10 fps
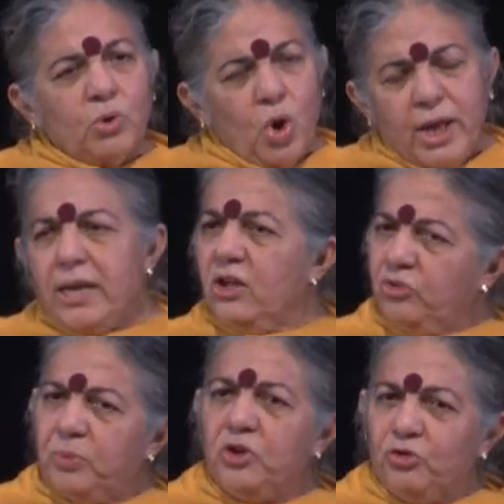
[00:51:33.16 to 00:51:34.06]
Organic is
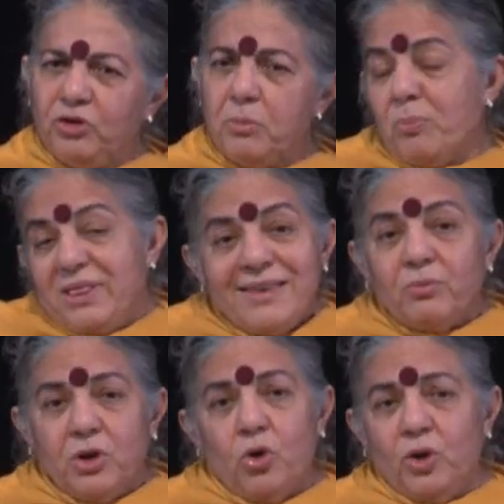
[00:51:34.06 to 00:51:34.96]
producing more. But these
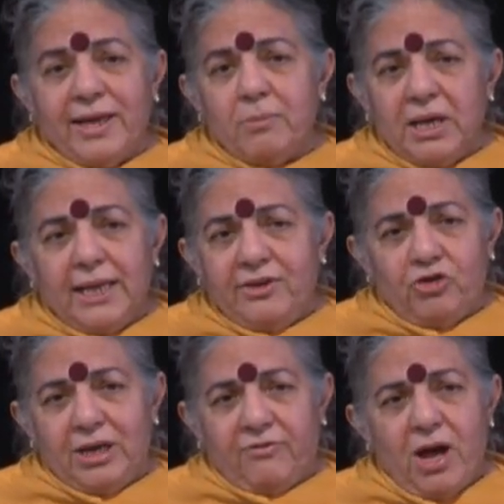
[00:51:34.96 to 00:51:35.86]
were all chemically
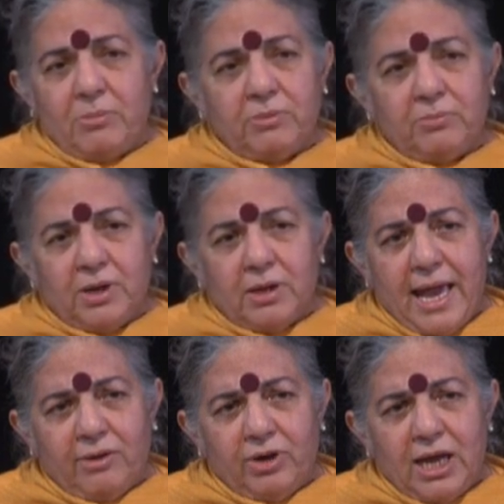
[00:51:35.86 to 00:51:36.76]
trained
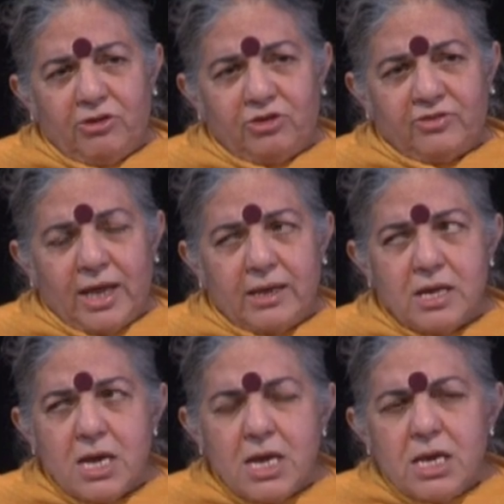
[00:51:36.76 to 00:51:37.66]
agricultural science.
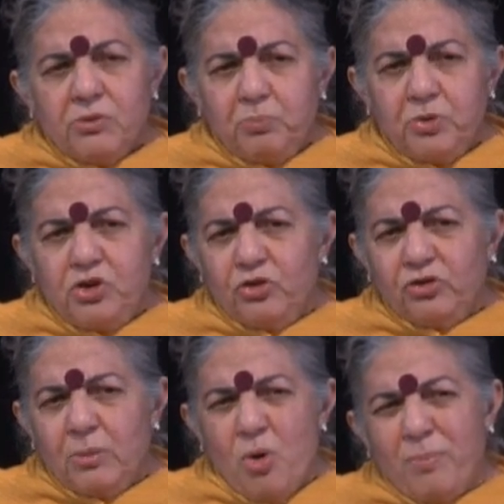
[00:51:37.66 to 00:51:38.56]

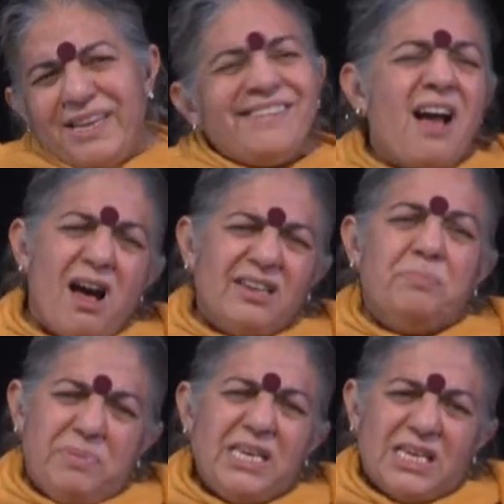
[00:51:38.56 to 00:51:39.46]
Producing more, but it
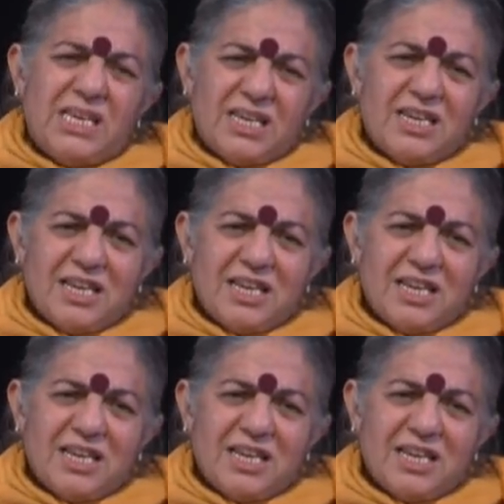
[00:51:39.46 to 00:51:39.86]
can't be.